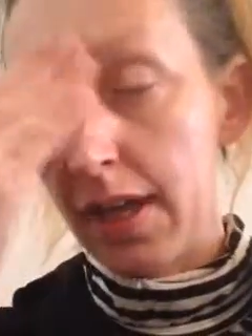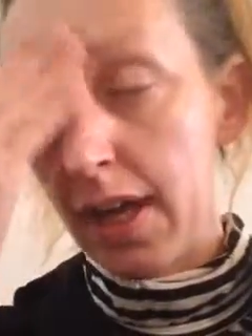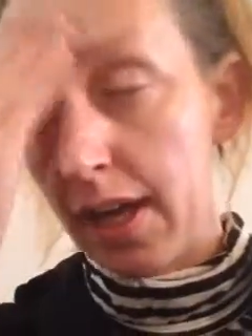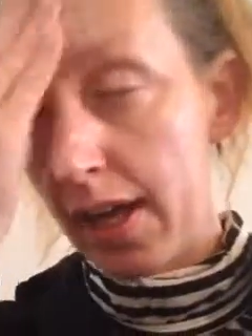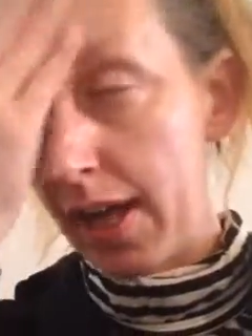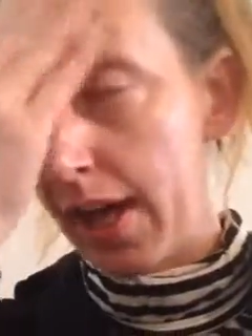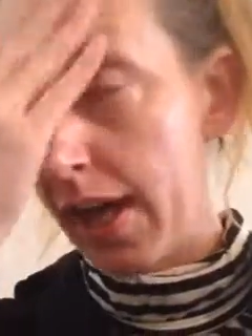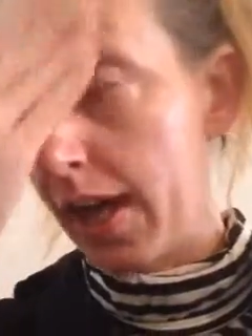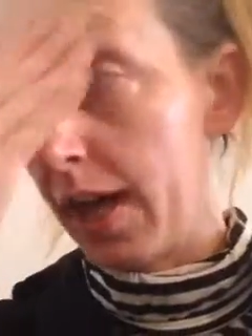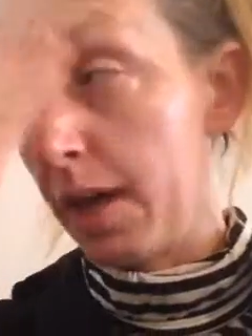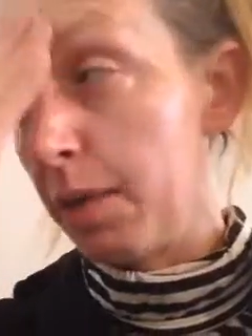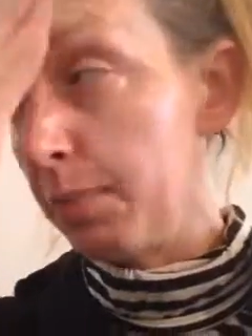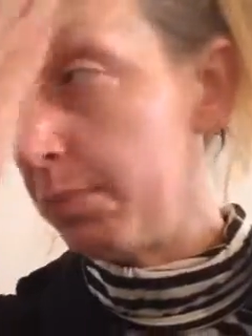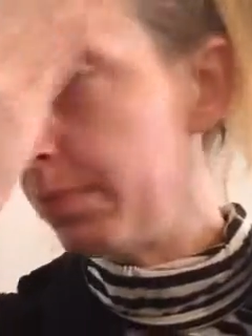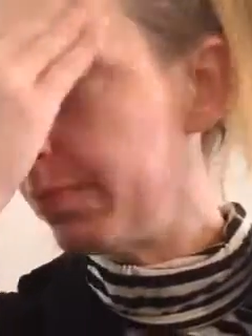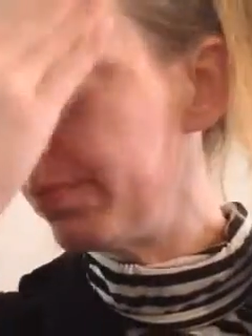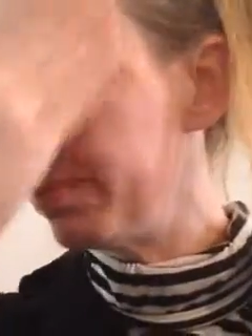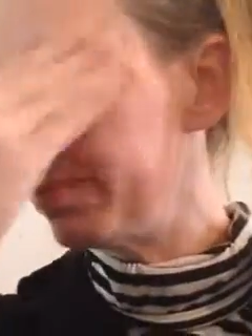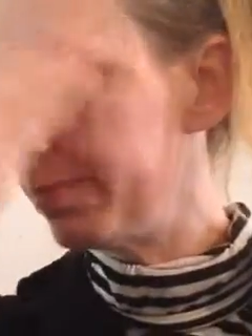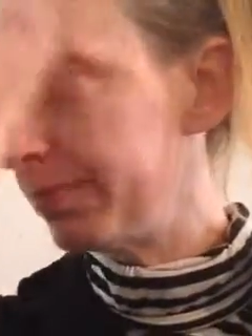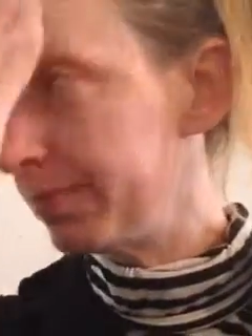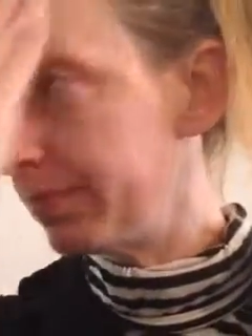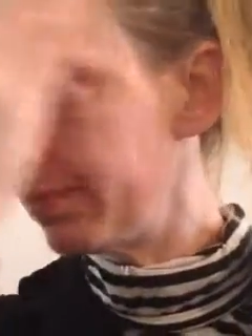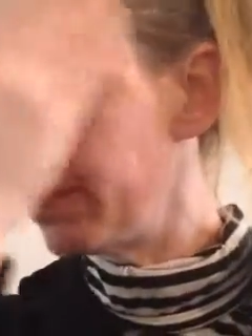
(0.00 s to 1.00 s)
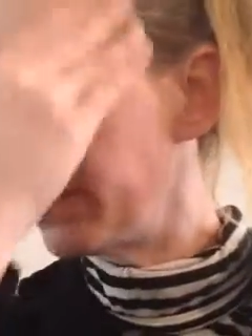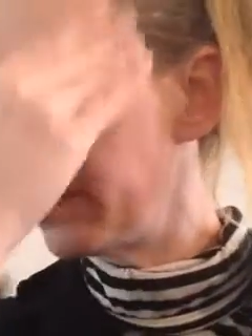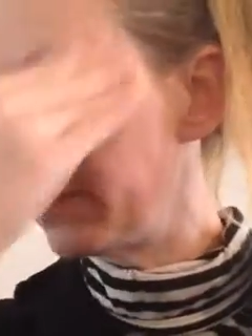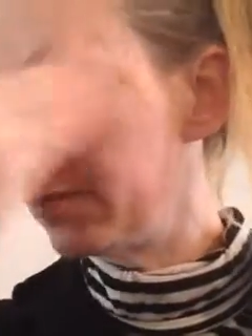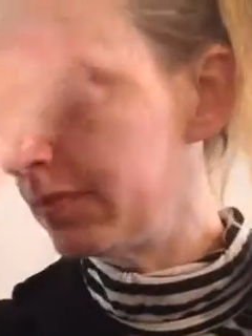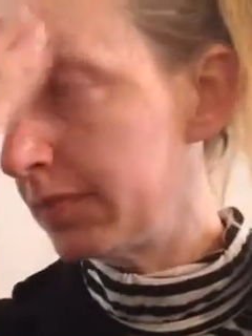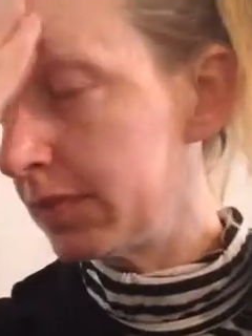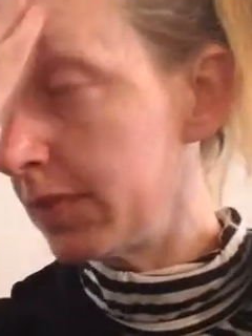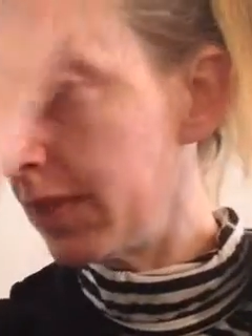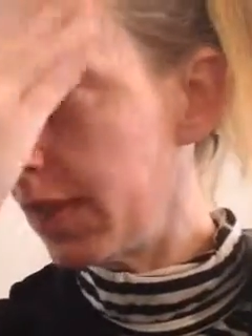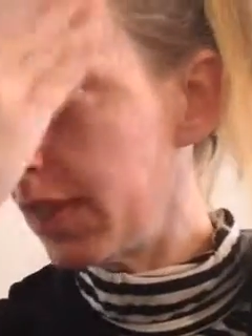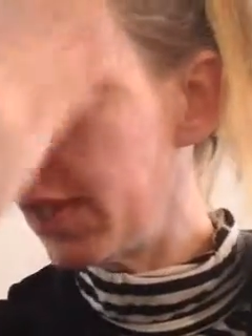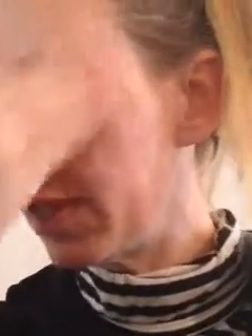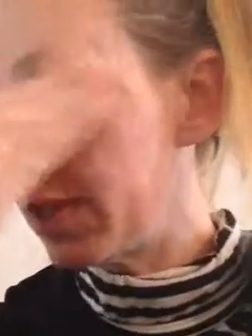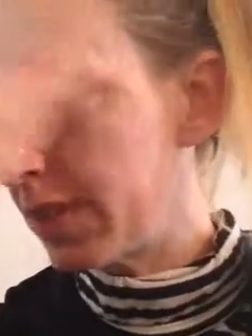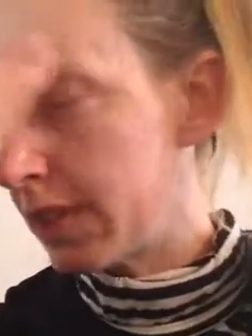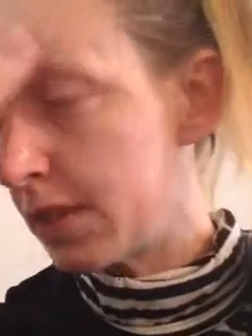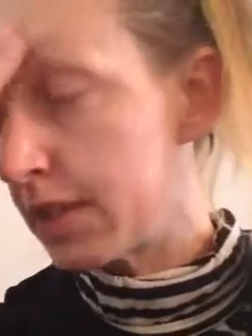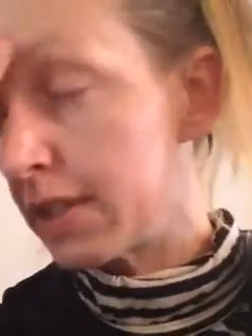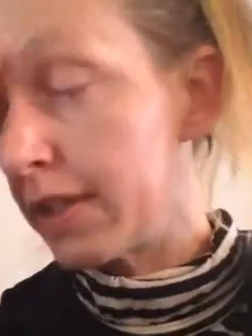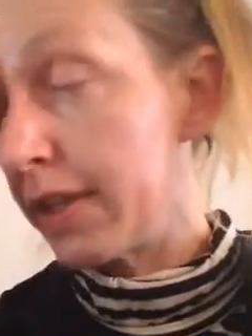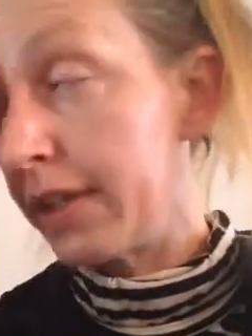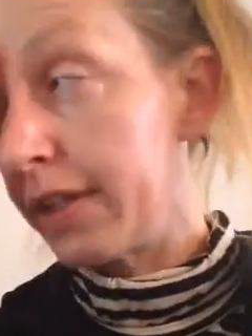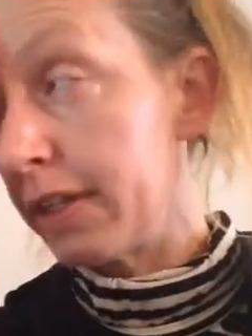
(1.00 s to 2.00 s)
Start
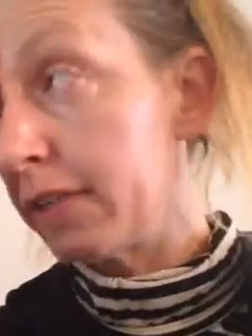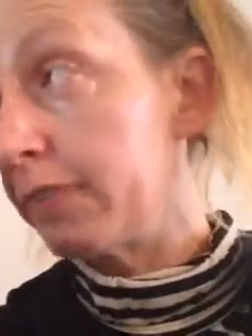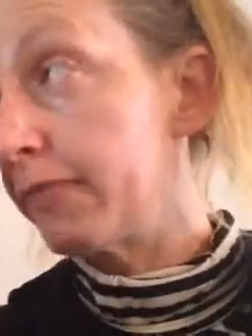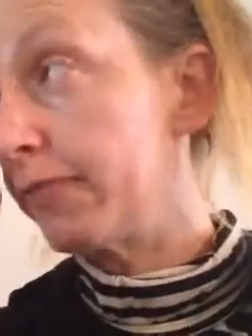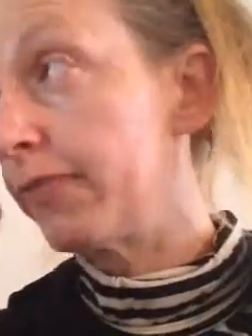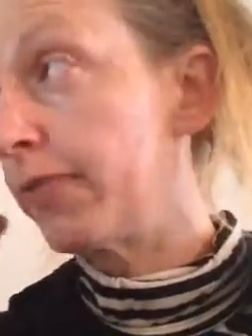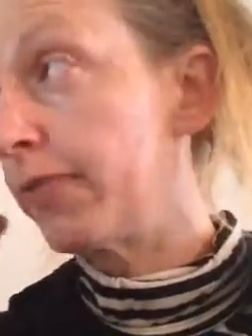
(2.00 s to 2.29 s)
at the